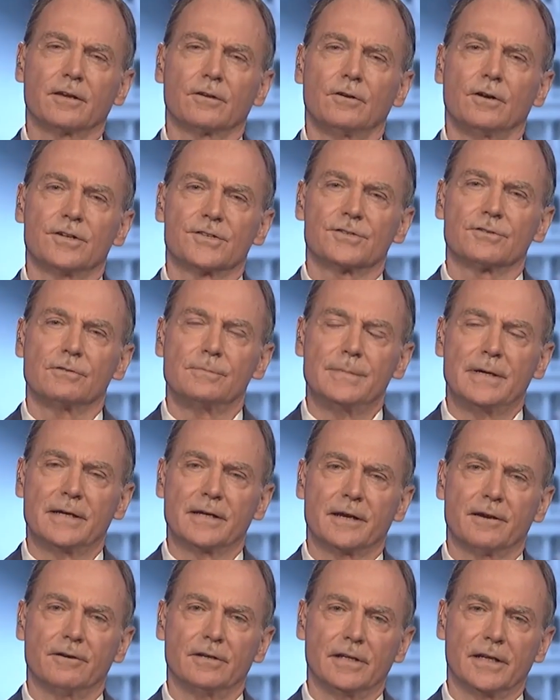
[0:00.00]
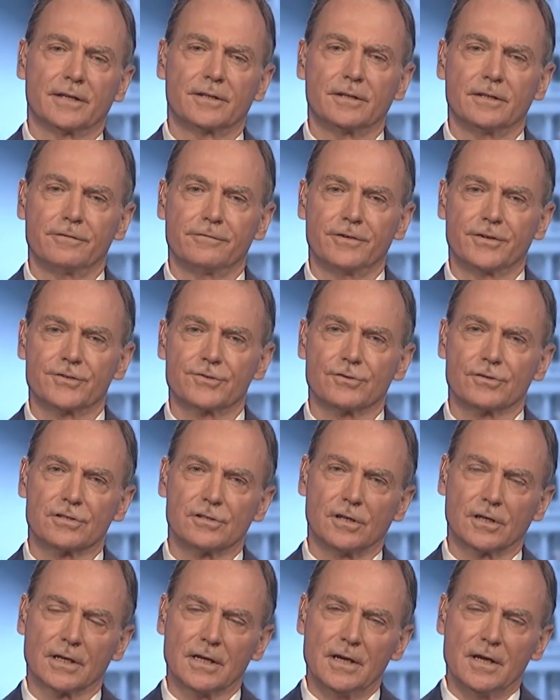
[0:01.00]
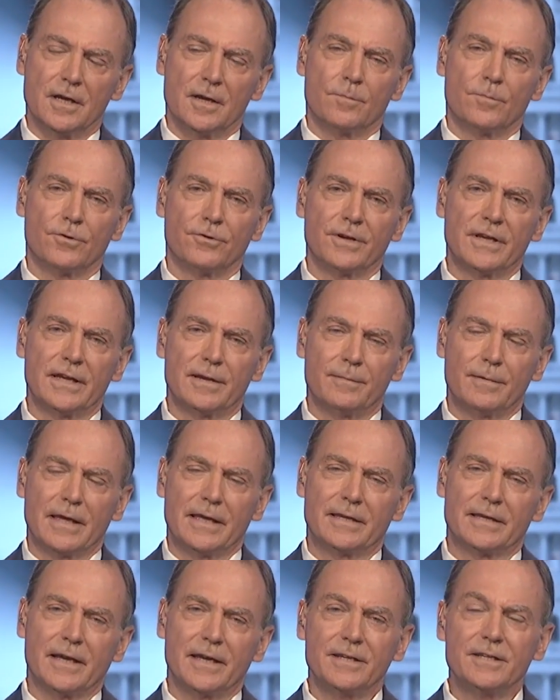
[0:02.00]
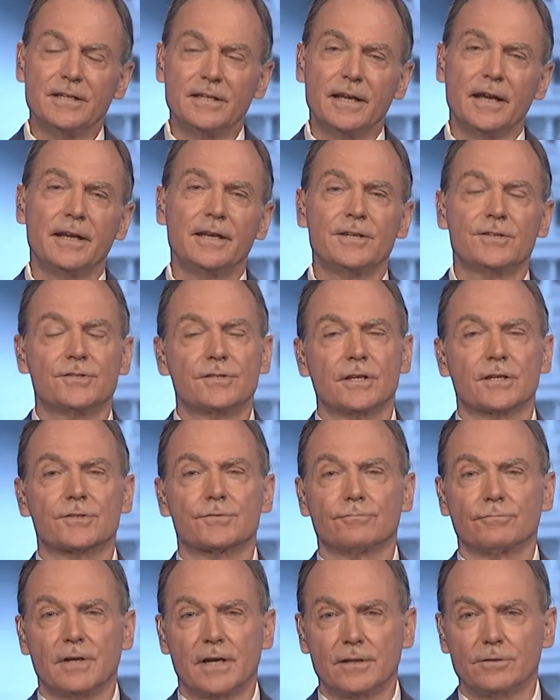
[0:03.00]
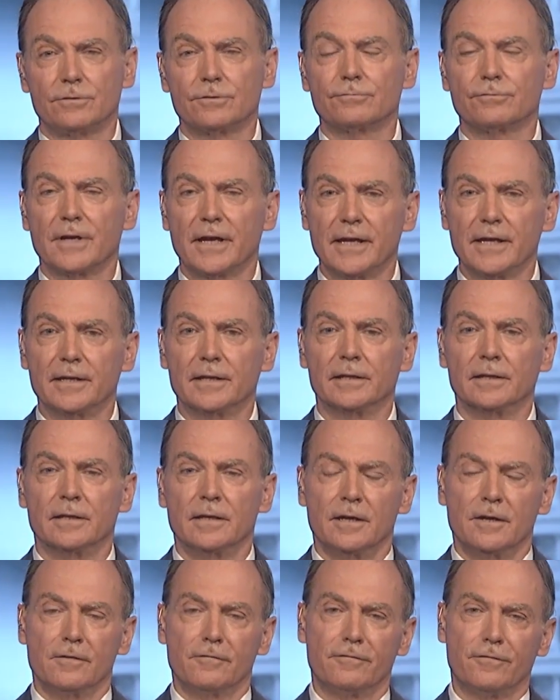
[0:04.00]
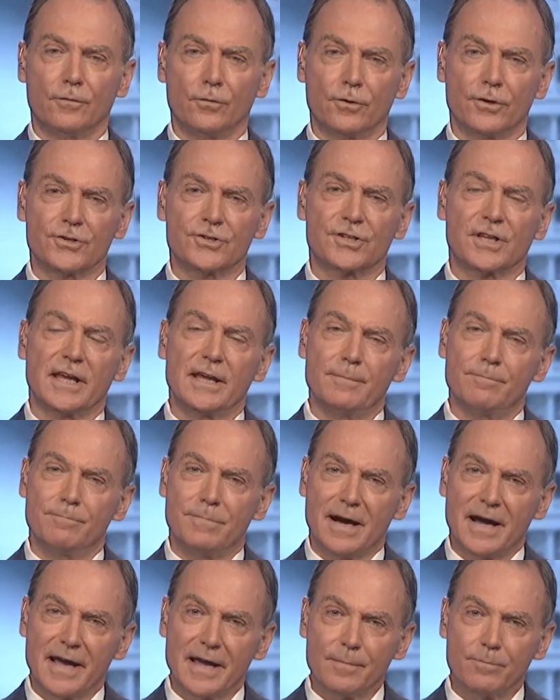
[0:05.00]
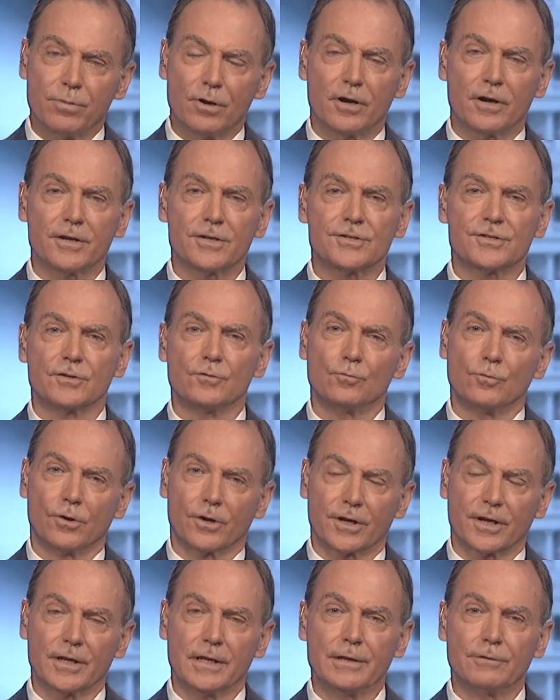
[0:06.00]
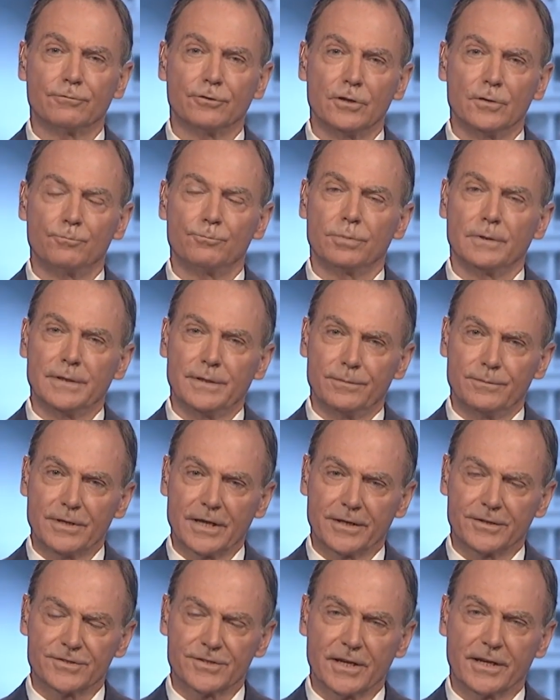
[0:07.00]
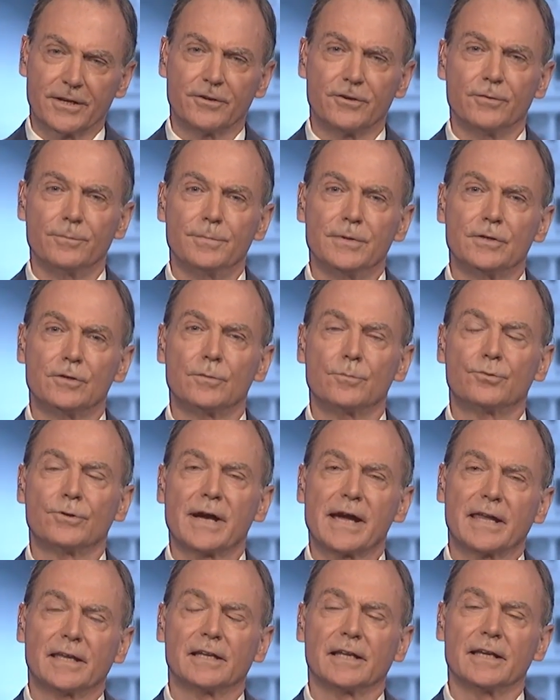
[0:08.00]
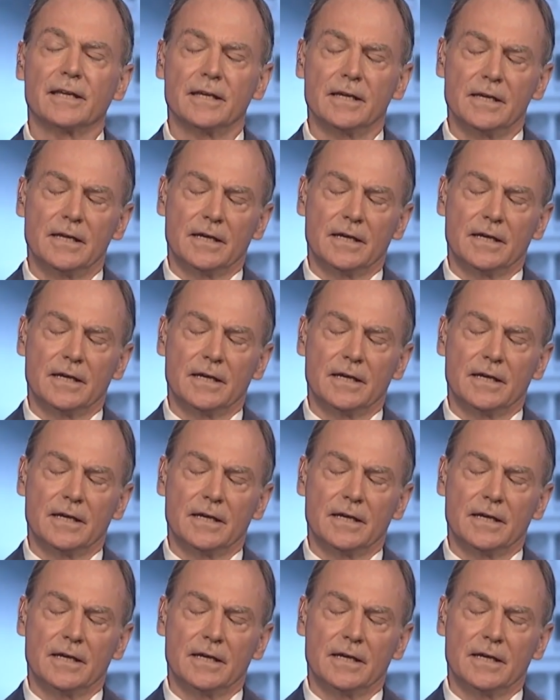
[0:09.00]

also among our elected officials. Look, Maria, in 1986, Ronald Reagan forged a bipartisan working group with Senator Bill Bradley,